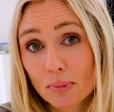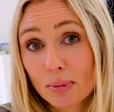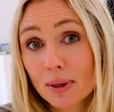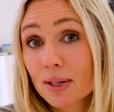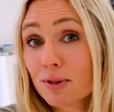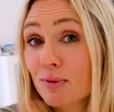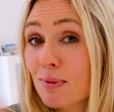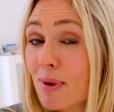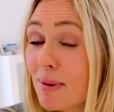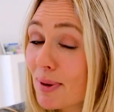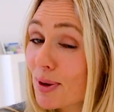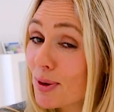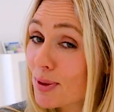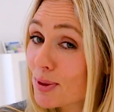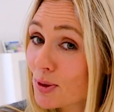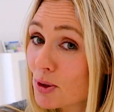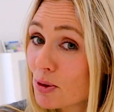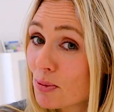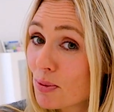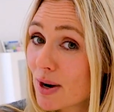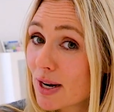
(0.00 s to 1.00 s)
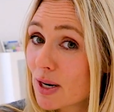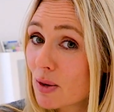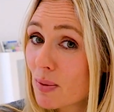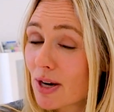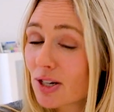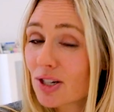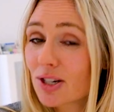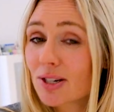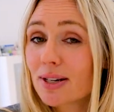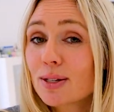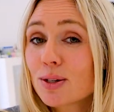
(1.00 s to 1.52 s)
because remember, your
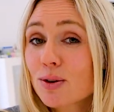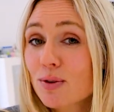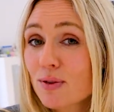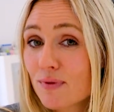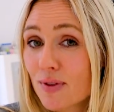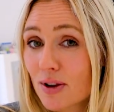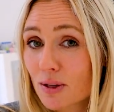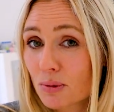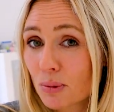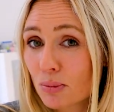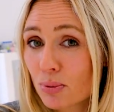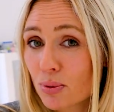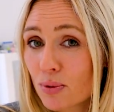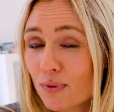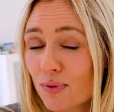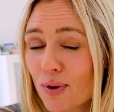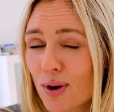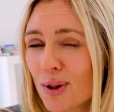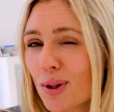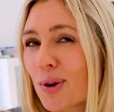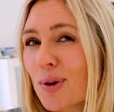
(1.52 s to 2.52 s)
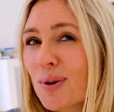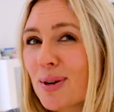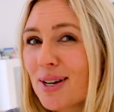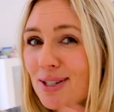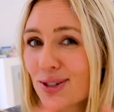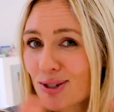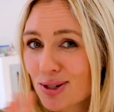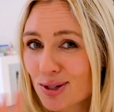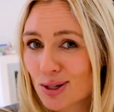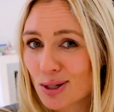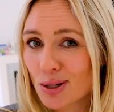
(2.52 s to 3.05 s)
superannuation is your investment portfolio,
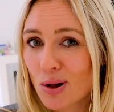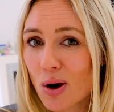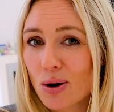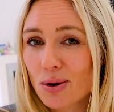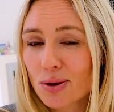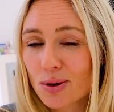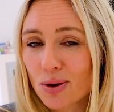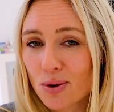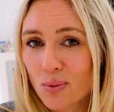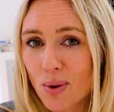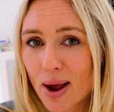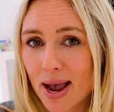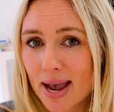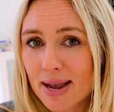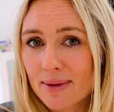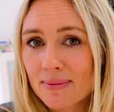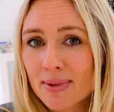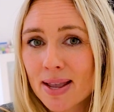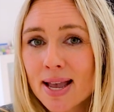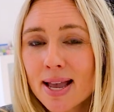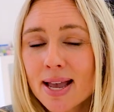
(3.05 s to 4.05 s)
is just locked away.